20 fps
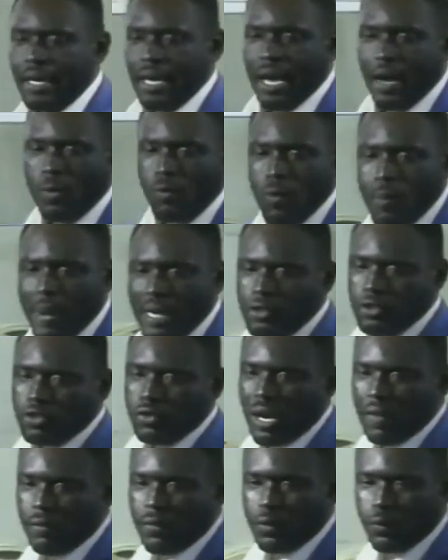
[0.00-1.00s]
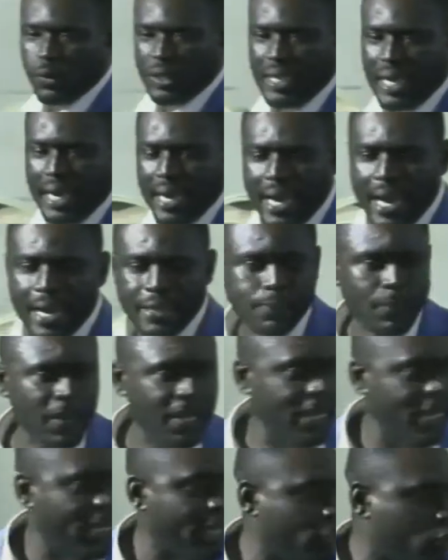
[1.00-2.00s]
a woman traveled with her
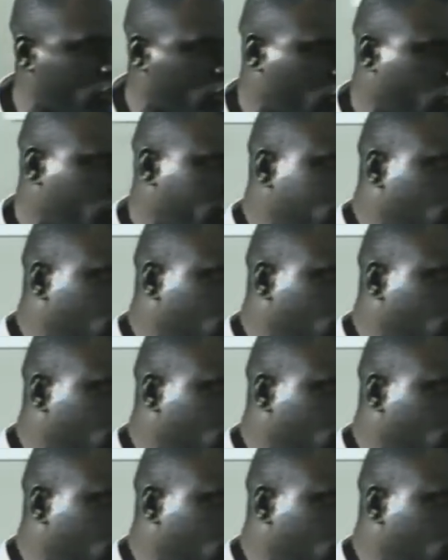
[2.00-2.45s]
husband and her children